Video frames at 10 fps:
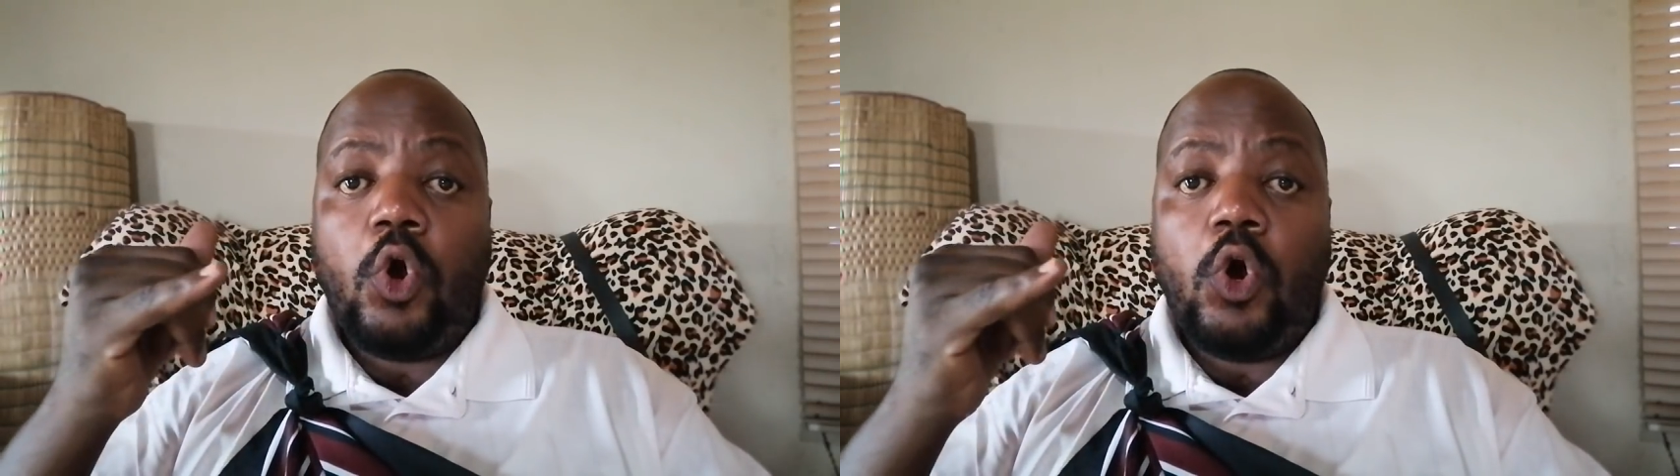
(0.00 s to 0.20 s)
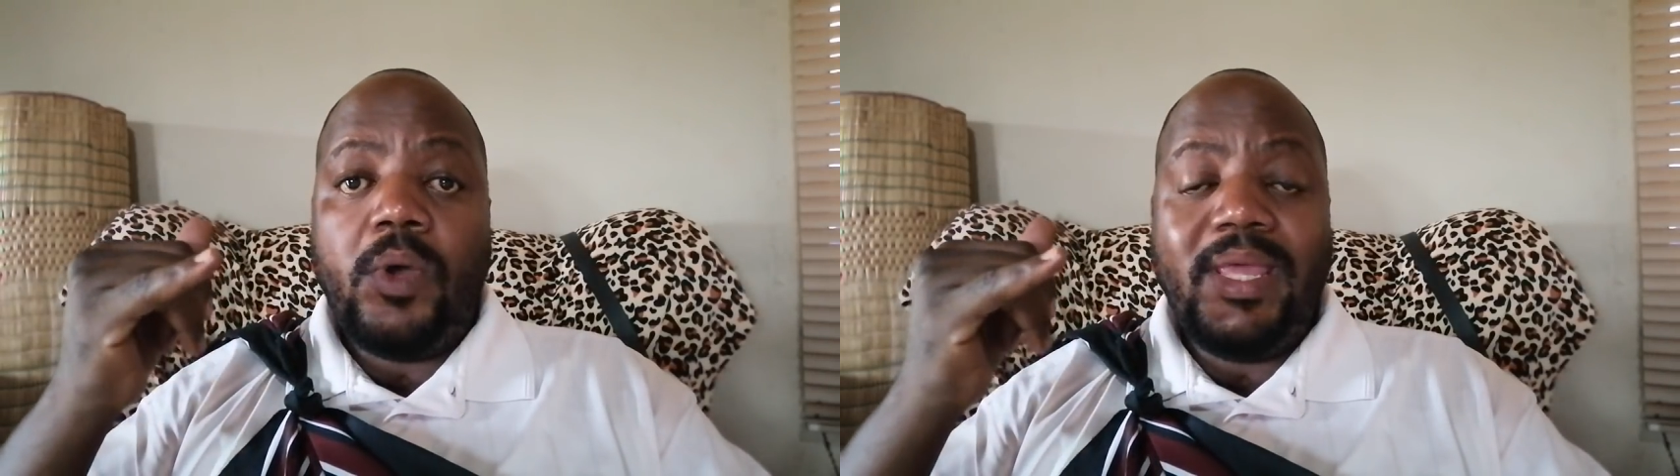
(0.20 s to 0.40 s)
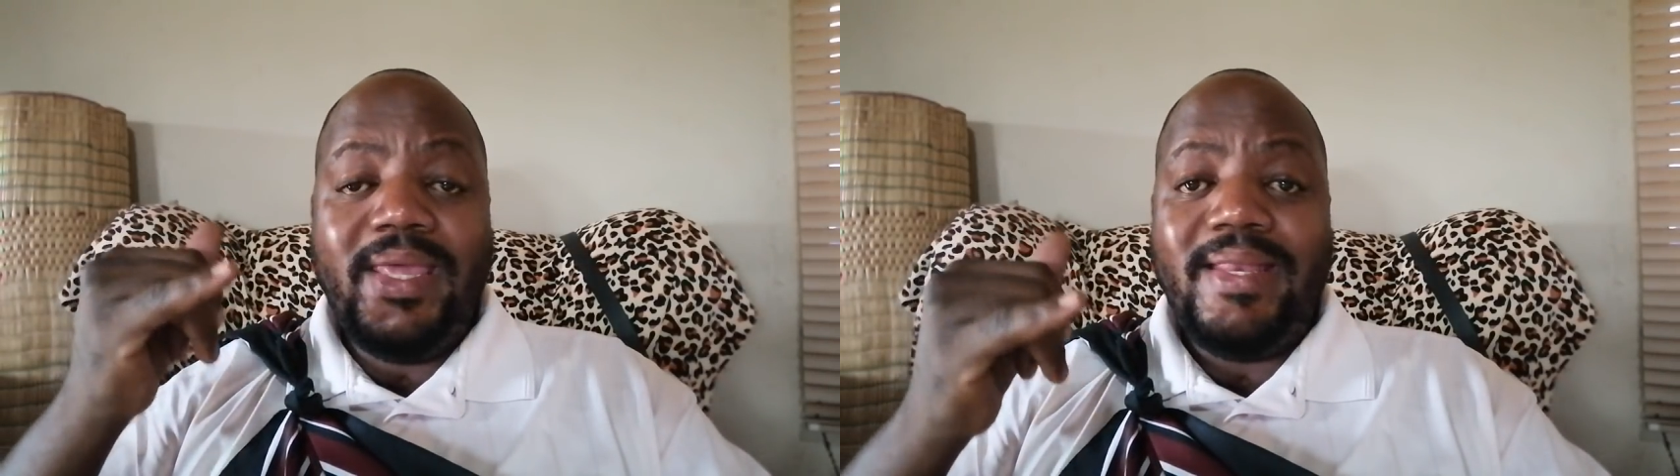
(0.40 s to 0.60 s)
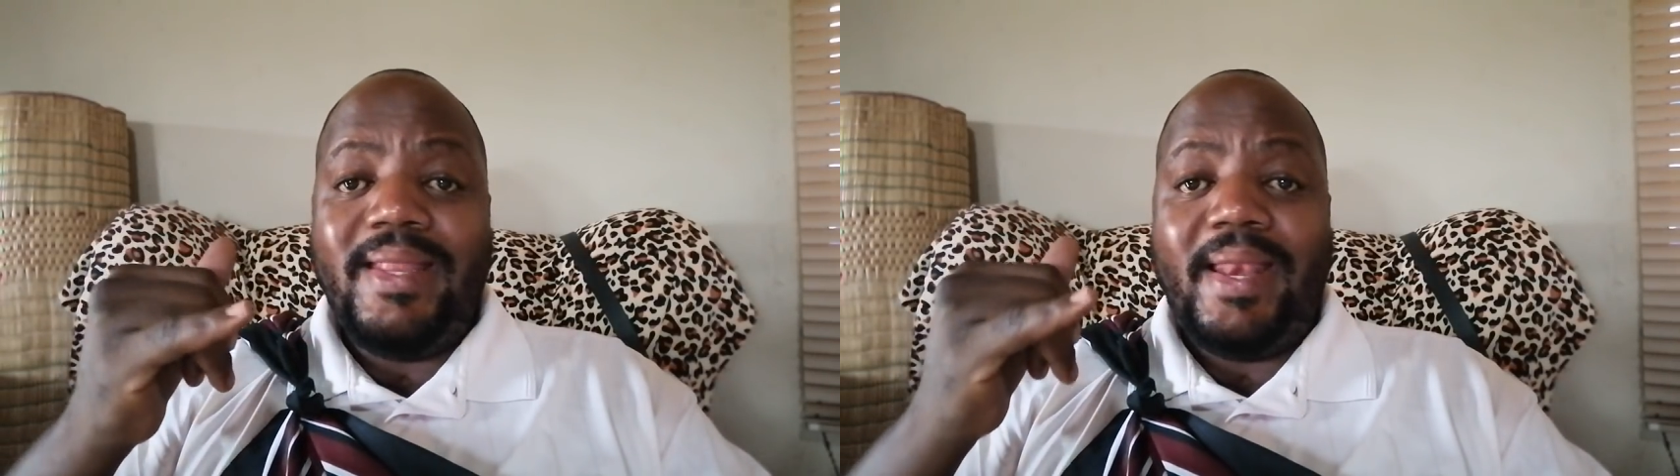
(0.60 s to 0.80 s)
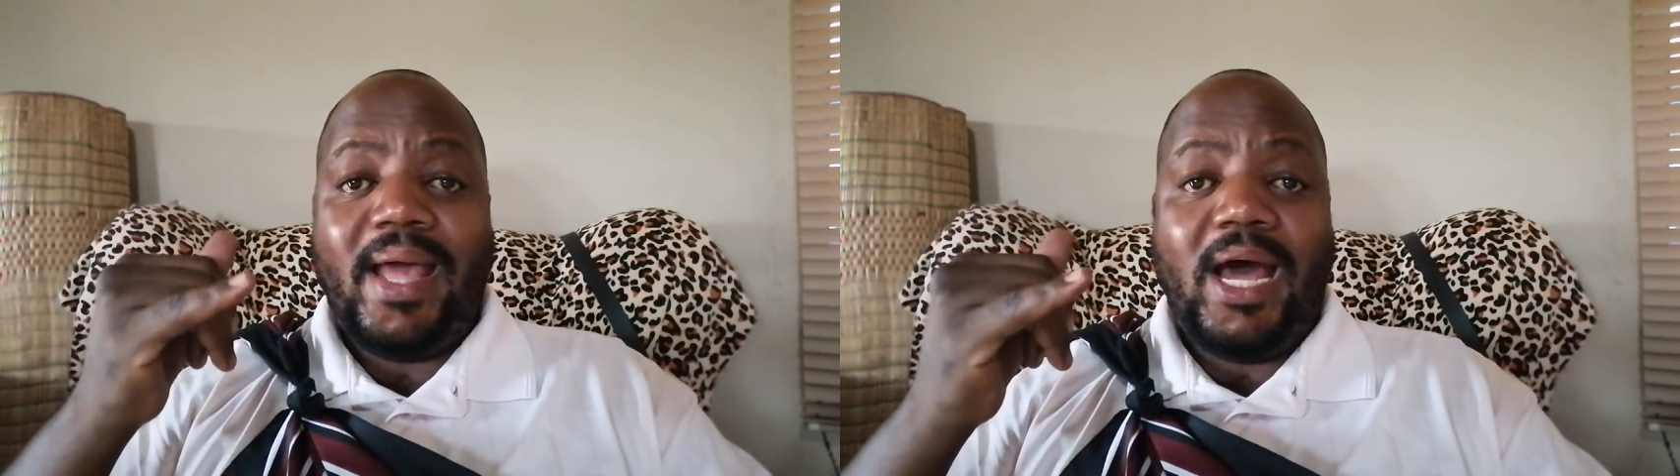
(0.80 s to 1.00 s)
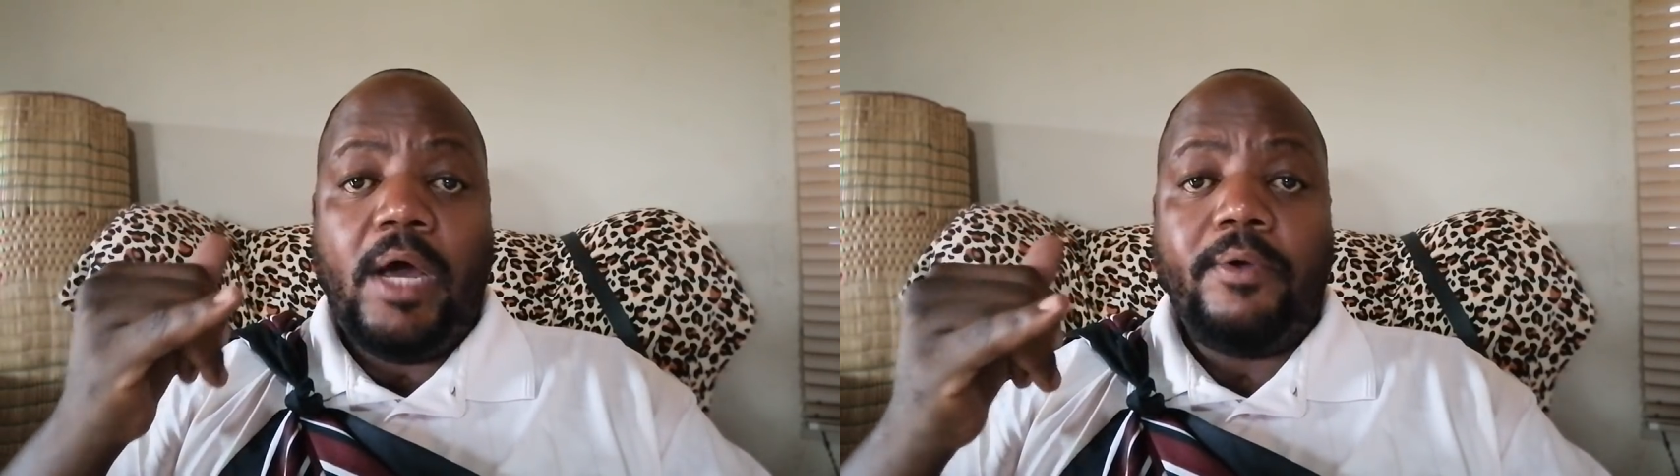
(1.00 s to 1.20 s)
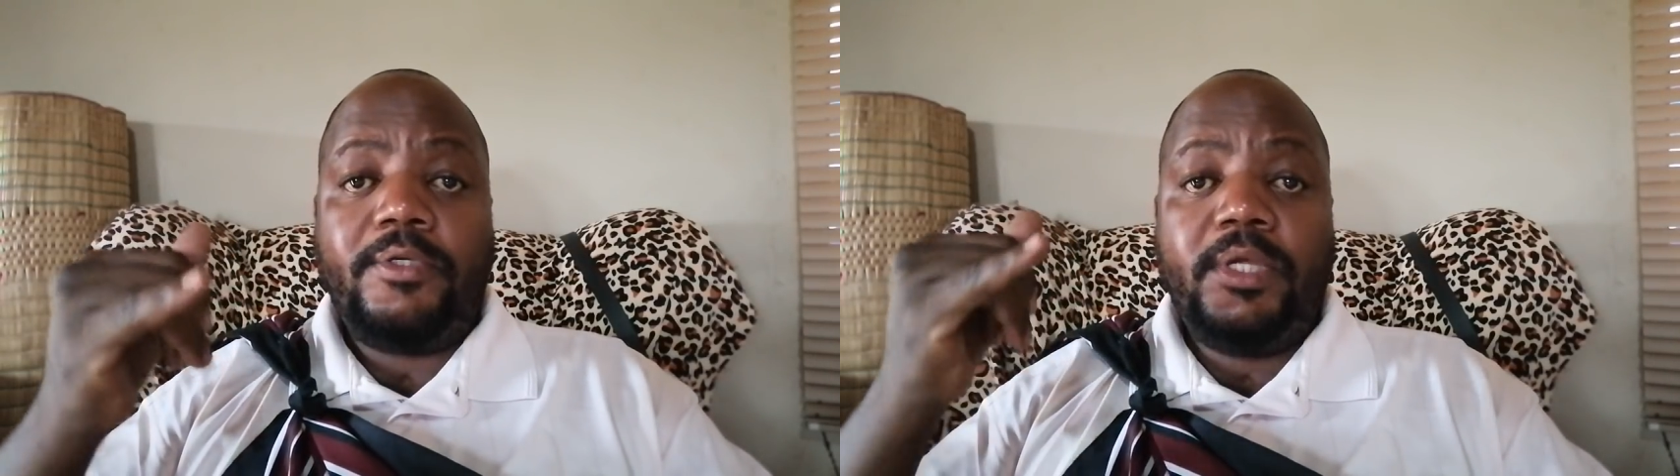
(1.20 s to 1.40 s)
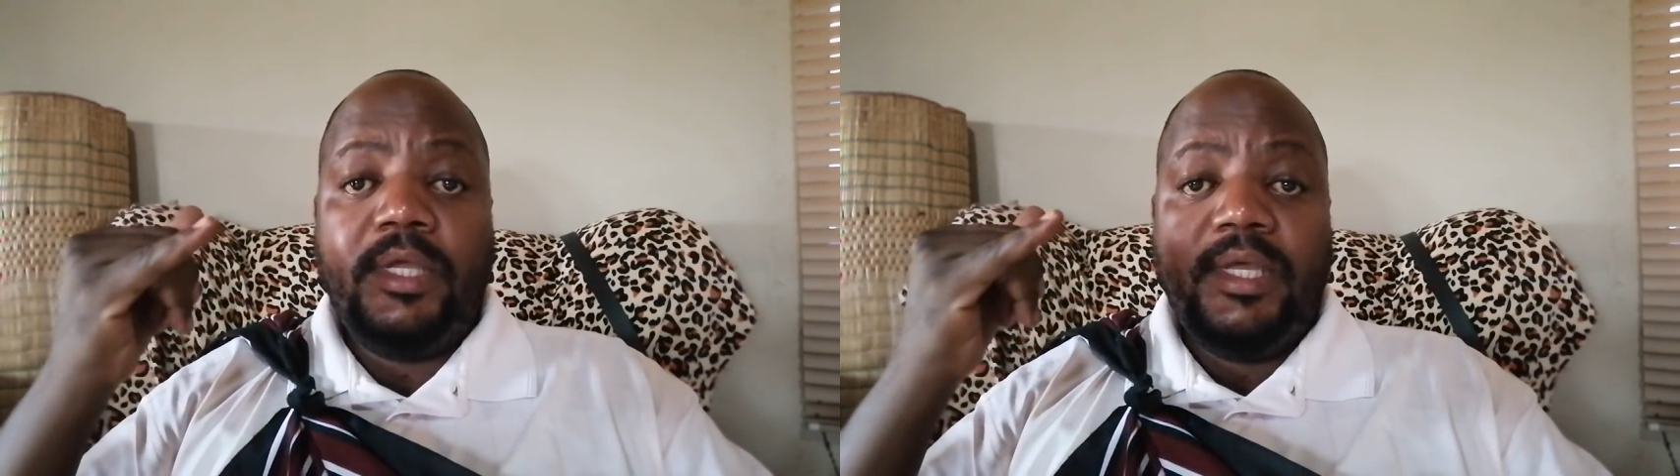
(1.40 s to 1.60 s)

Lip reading: go in and out